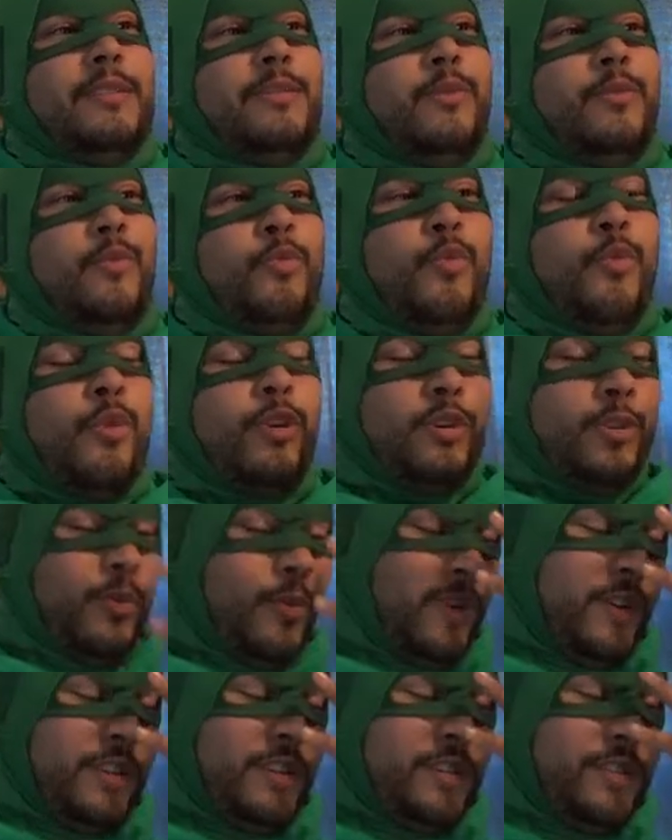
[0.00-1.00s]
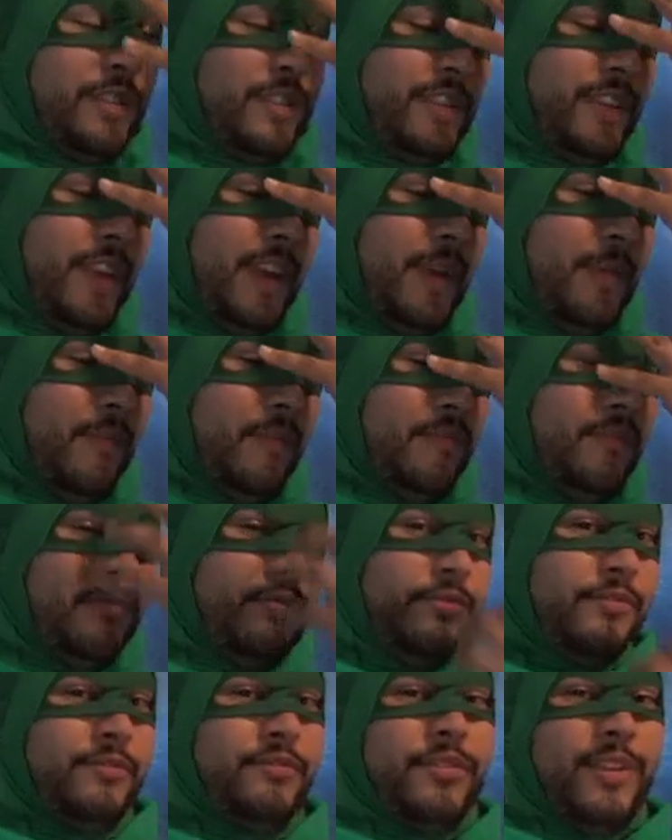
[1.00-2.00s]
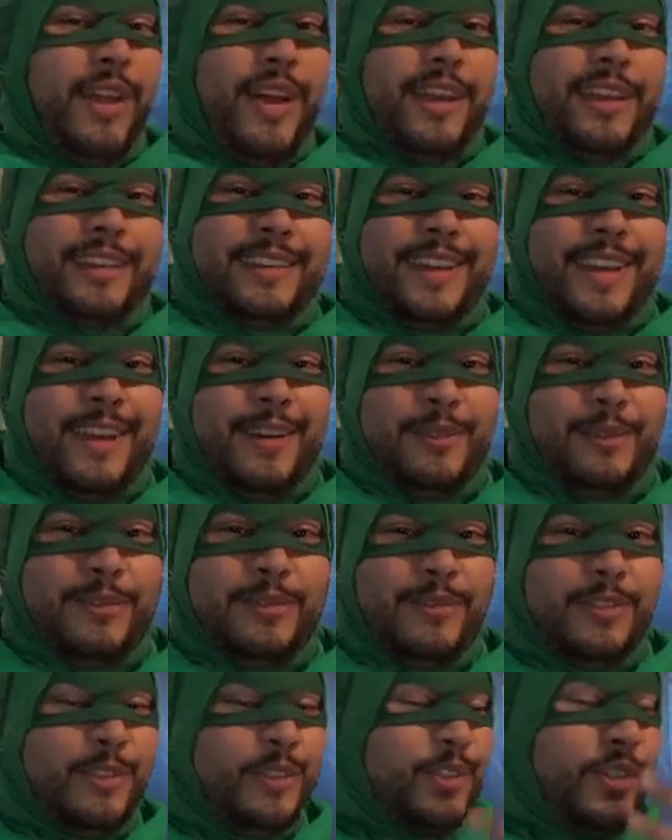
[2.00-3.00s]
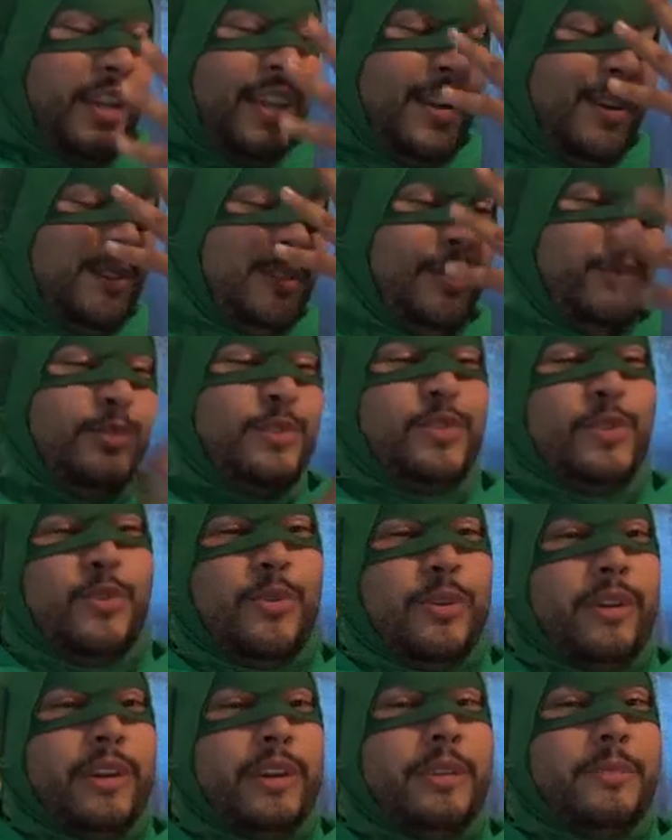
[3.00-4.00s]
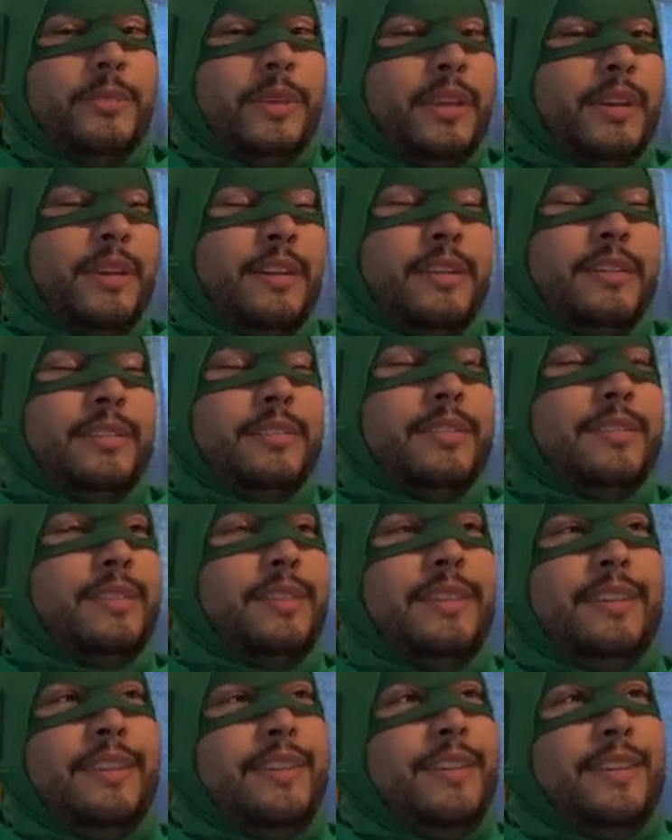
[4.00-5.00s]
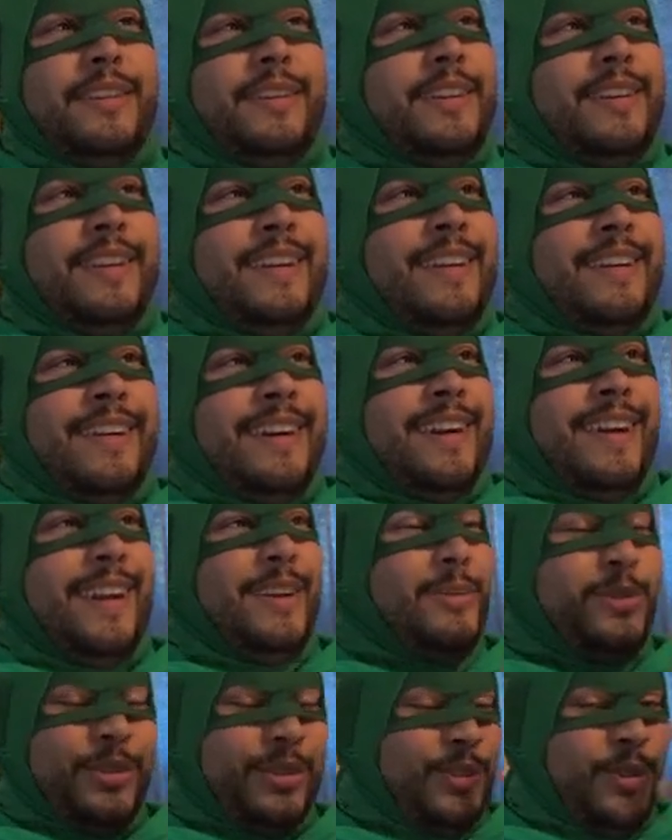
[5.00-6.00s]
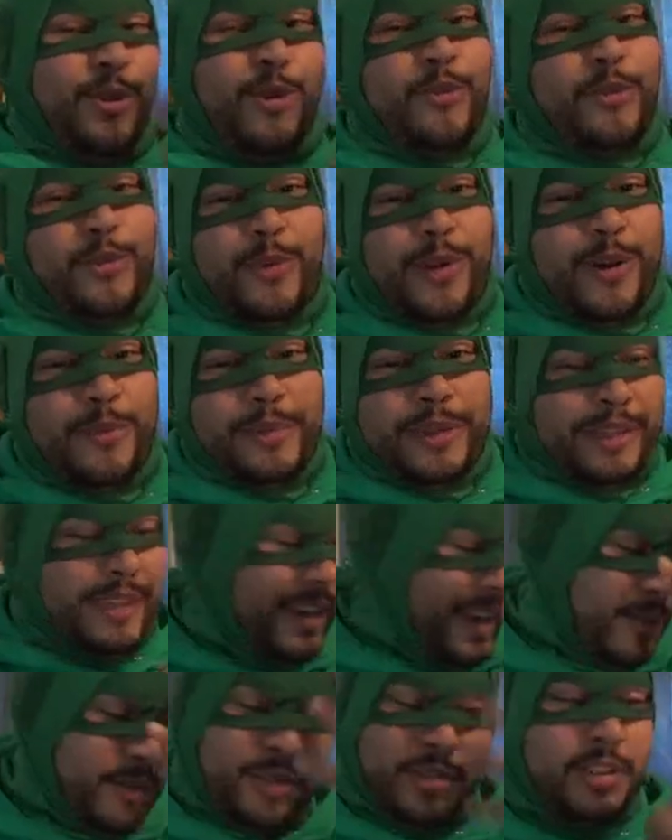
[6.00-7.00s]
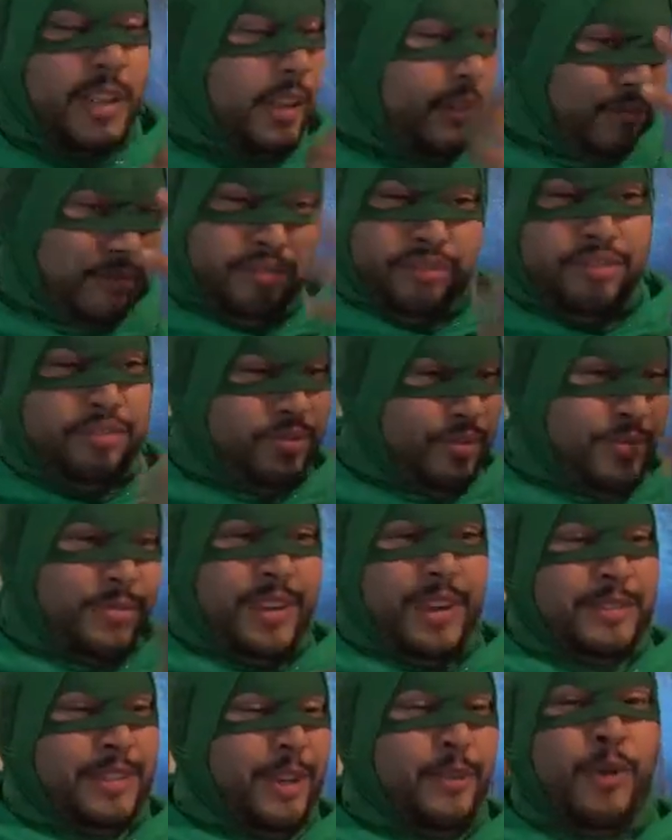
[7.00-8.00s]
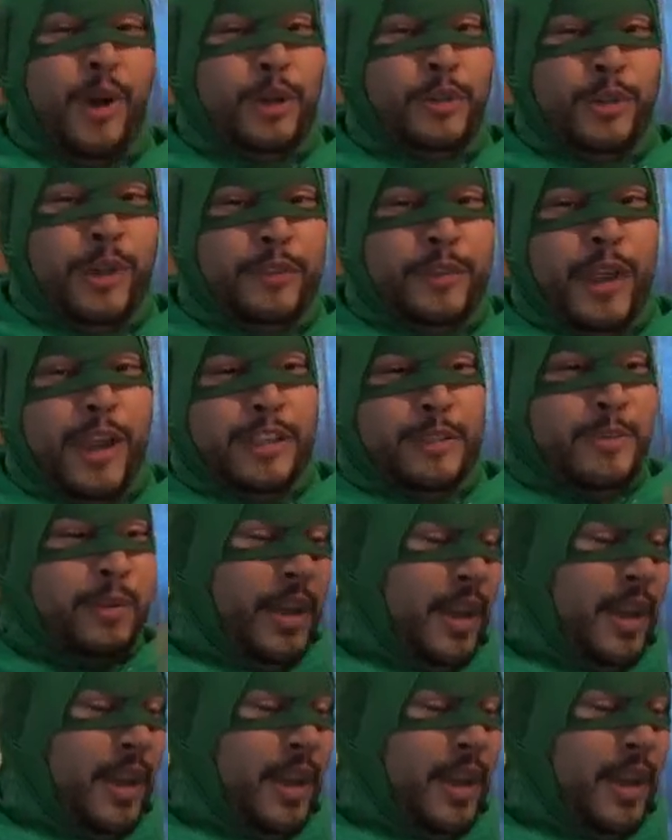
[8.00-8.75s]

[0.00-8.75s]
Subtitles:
waterworks just came flying down. Tears of joy, because it was just overwhelming. And I was just like, "Why'd you have to ask me